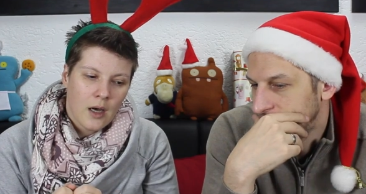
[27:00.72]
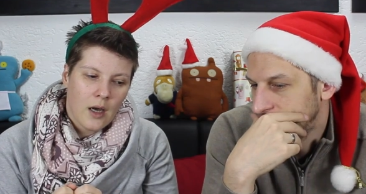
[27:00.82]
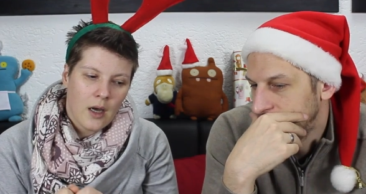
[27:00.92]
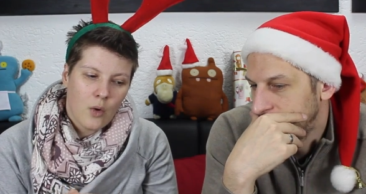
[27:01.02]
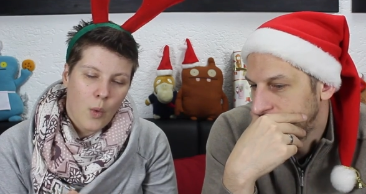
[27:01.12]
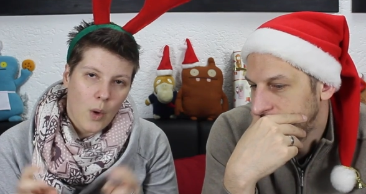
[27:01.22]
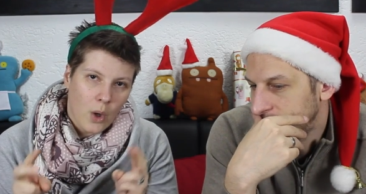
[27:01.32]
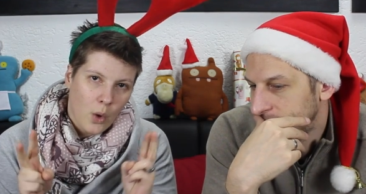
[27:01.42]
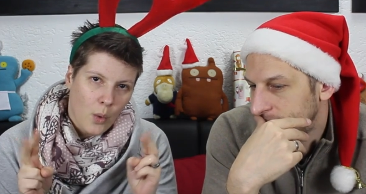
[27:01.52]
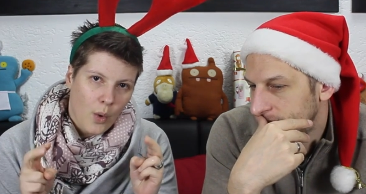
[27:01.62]
Speaker 1: uh,
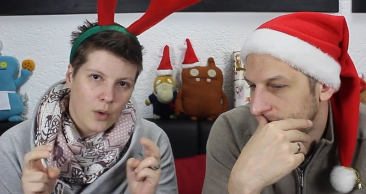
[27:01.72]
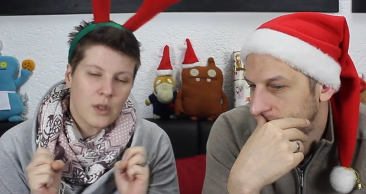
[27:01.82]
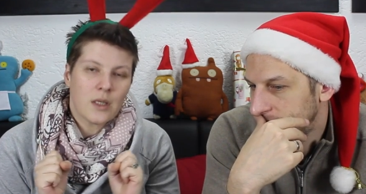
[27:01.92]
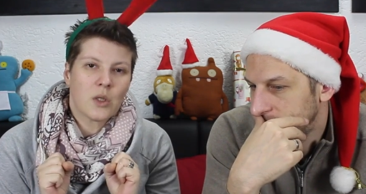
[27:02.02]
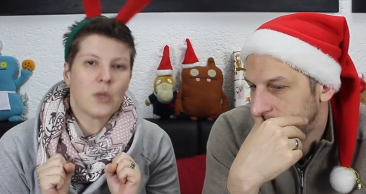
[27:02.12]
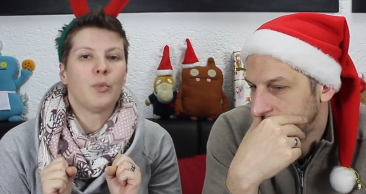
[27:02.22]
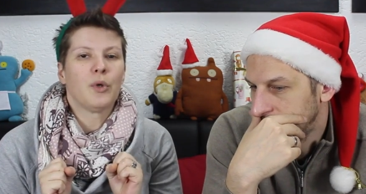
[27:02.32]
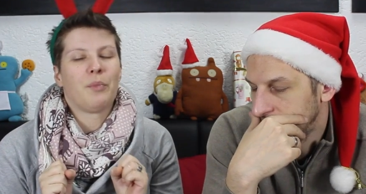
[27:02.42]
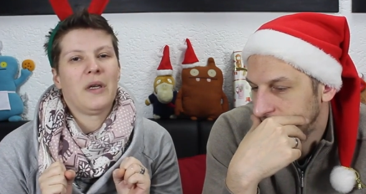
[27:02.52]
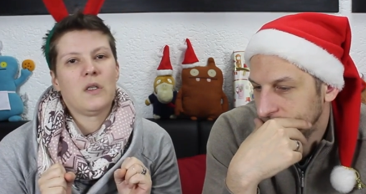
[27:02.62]
quote unquote
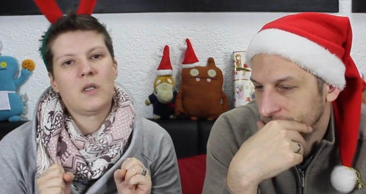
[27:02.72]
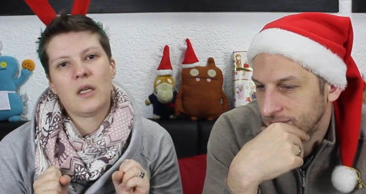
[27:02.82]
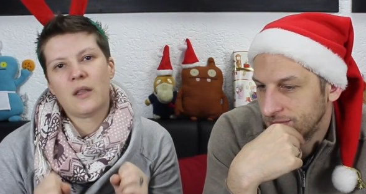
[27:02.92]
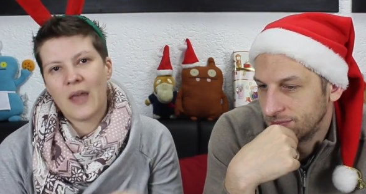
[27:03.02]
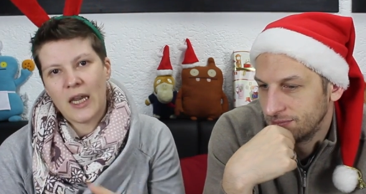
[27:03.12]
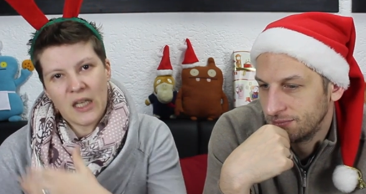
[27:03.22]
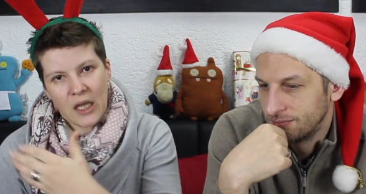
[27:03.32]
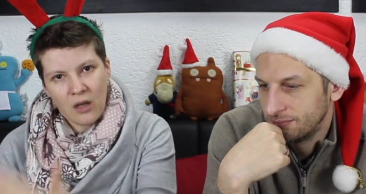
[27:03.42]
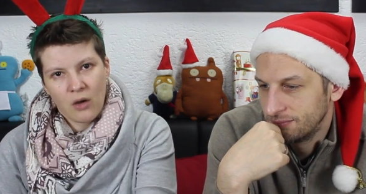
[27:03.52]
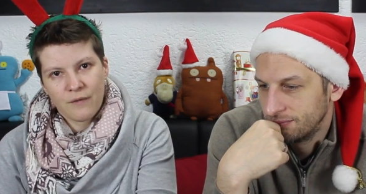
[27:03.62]
simple basic that
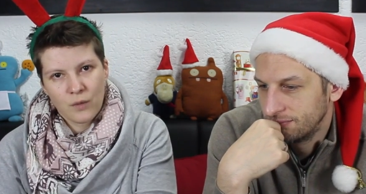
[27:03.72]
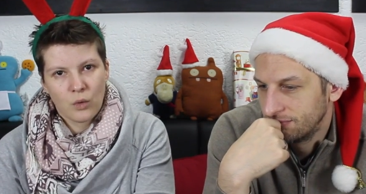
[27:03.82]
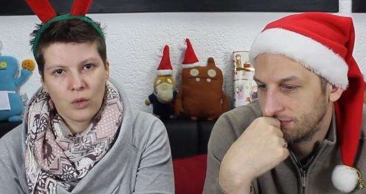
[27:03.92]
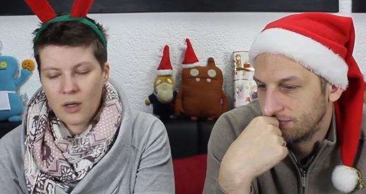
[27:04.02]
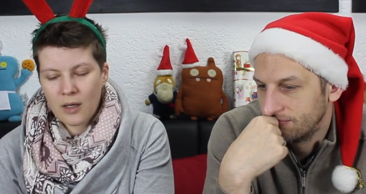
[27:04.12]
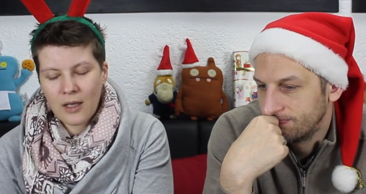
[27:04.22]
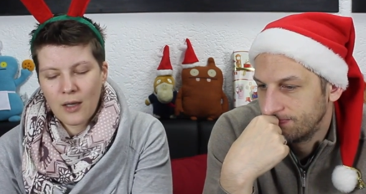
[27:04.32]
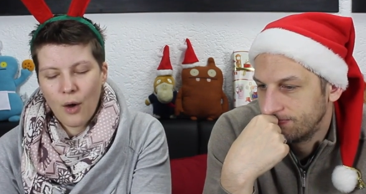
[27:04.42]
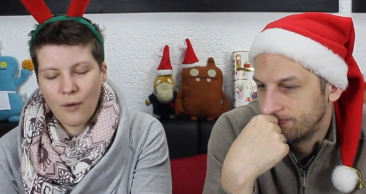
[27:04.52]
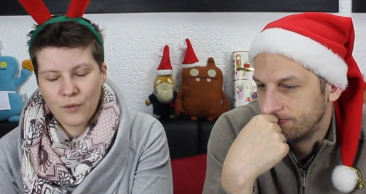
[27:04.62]
King of New uh,
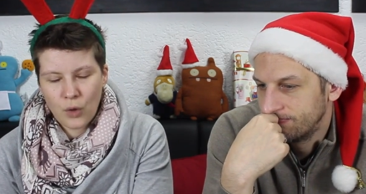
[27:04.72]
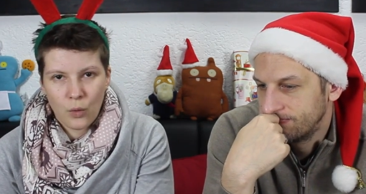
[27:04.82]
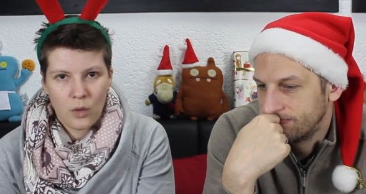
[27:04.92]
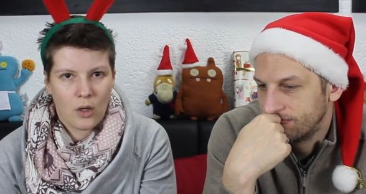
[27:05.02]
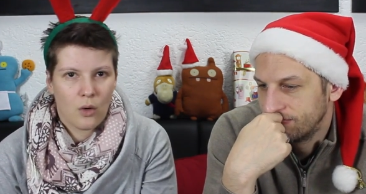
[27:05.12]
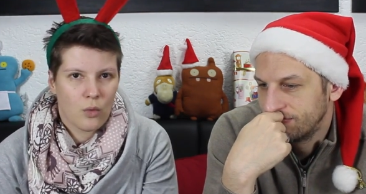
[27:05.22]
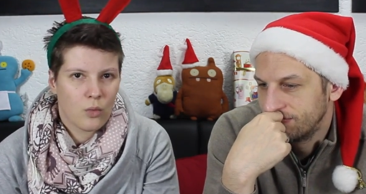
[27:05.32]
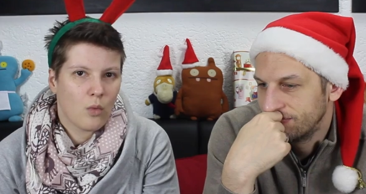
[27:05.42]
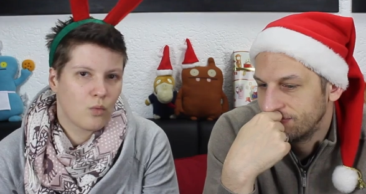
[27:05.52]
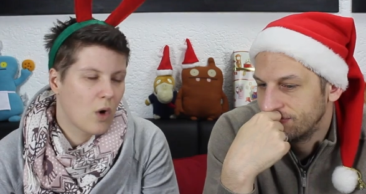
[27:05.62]
King of Tokyo
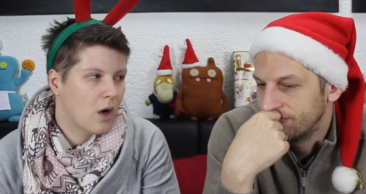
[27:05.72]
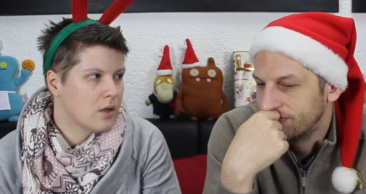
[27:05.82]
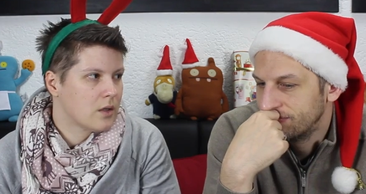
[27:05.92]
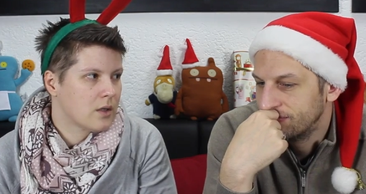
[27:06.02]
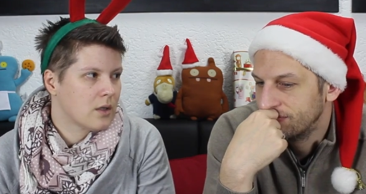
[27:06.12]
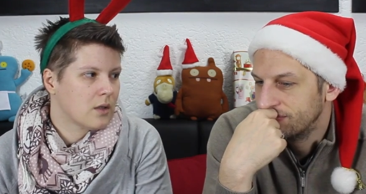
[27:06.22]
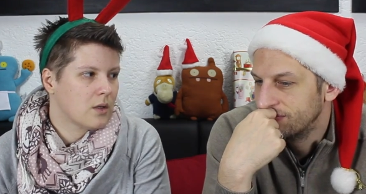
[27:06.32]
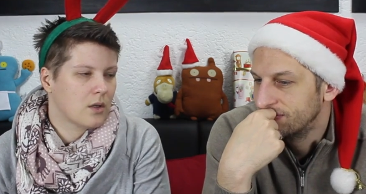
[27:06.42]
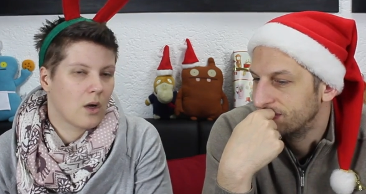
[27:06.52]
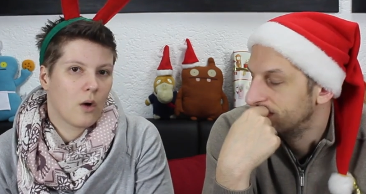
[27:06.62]
was.
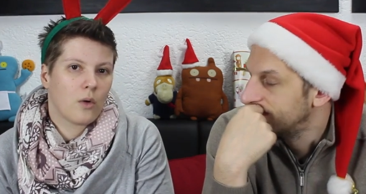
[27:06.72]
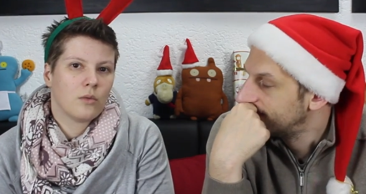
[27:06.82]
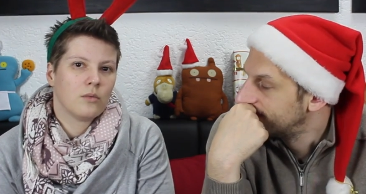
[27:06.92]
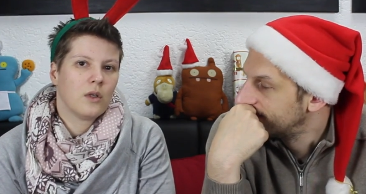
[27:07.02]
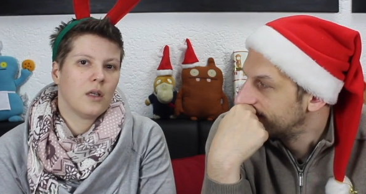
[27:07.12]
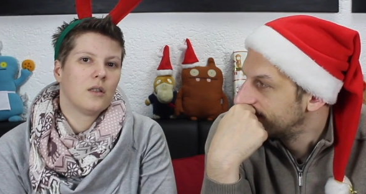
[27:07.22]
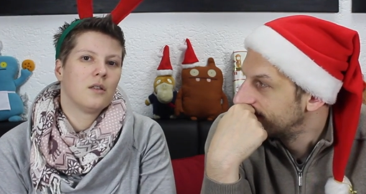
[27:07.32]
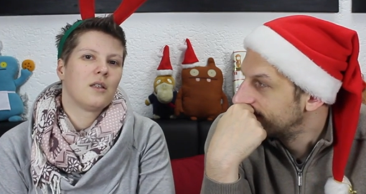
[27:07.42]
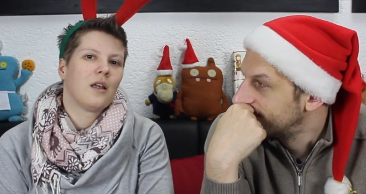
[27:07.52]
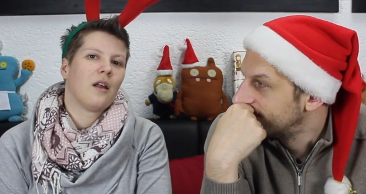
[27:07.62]
So
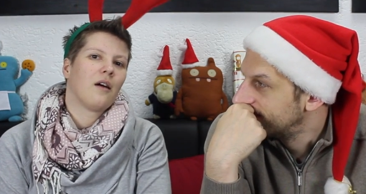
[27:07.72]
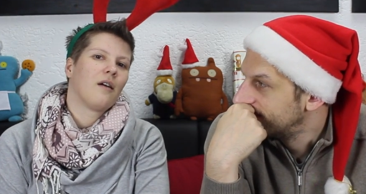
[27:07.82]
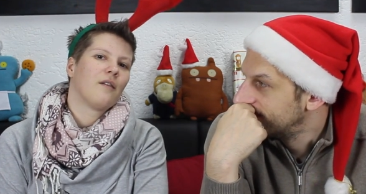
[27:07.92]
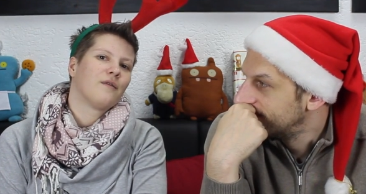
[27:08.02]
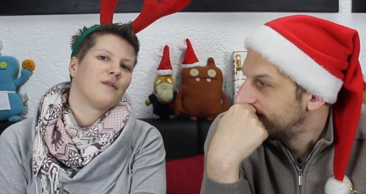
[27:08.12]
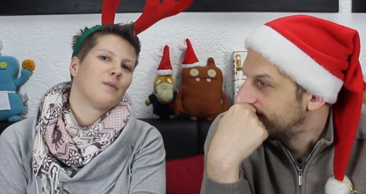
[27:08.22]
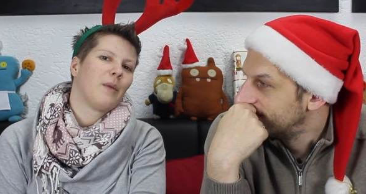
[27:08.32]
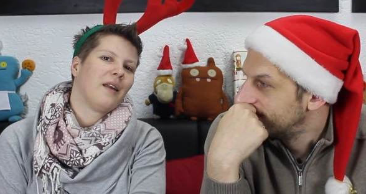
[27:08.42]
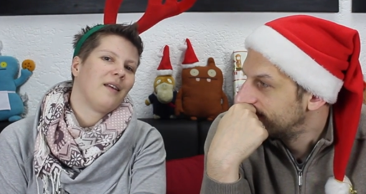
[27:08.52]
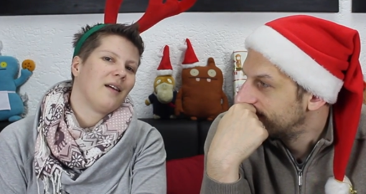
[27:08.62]
instead of
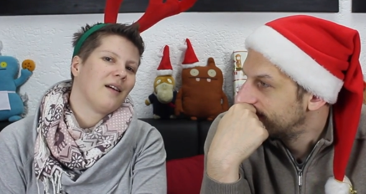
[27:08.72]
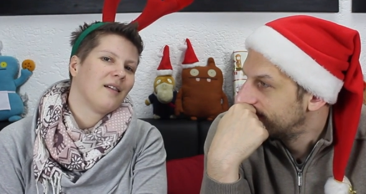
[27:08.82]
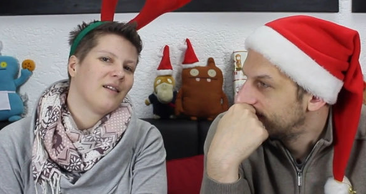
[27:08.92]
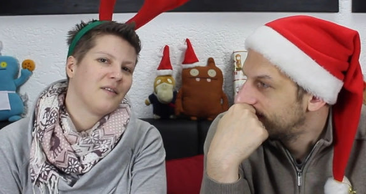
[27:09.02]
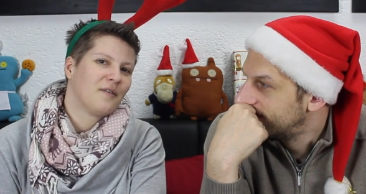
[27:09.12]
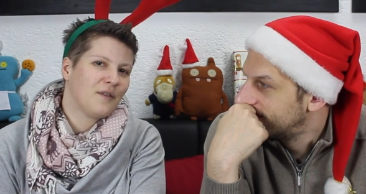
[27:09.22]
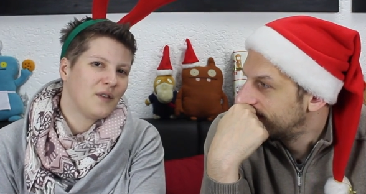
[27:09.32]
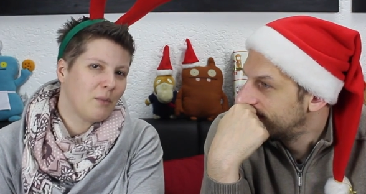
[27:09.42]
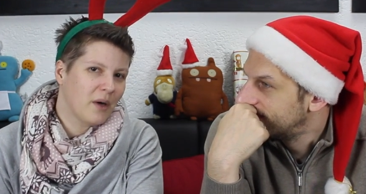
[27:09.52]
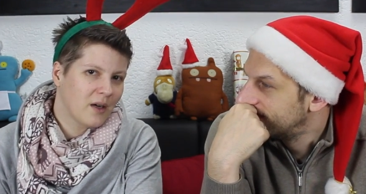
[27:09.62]
spending
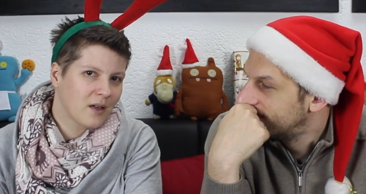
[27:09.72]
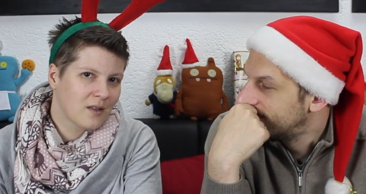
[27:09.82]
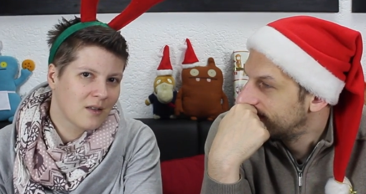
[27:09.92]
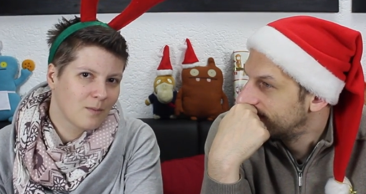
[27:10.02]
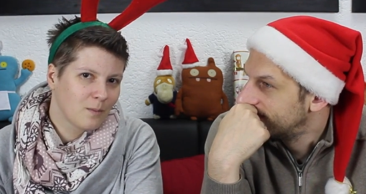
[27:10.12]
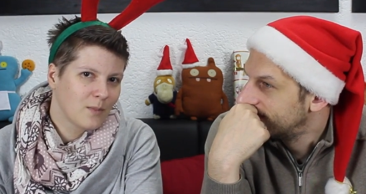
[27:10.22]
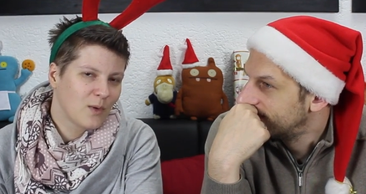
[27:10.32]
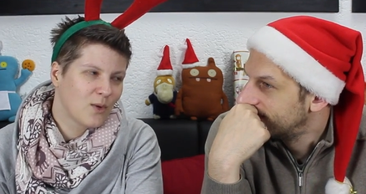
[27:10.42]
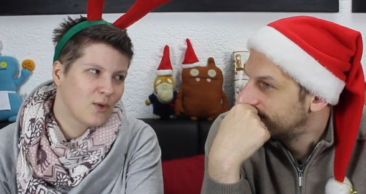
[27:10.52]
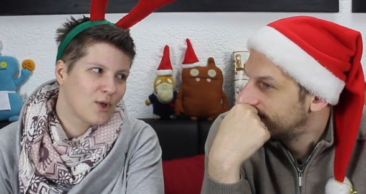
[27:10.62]
50 bucks,
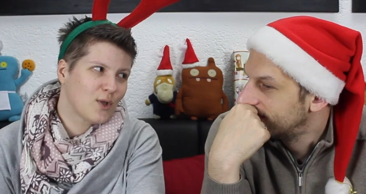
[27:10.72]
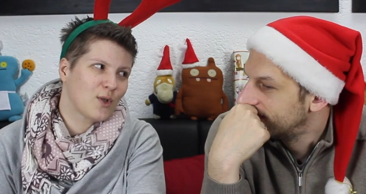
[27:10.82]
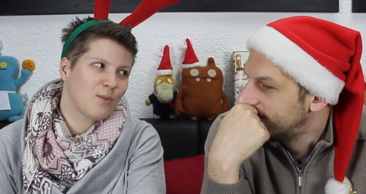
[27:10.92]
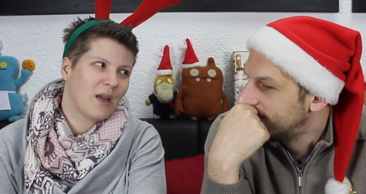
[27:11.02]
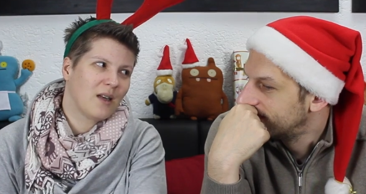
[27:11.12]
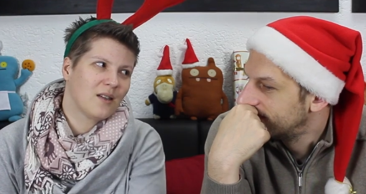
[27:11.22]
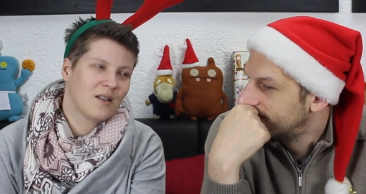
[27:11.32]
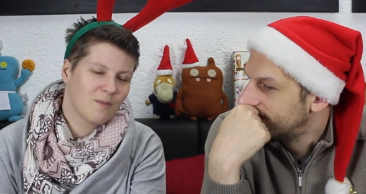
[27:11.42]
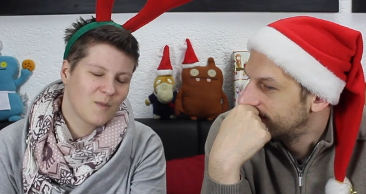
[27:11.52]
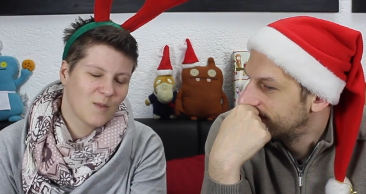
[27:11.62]
you just spend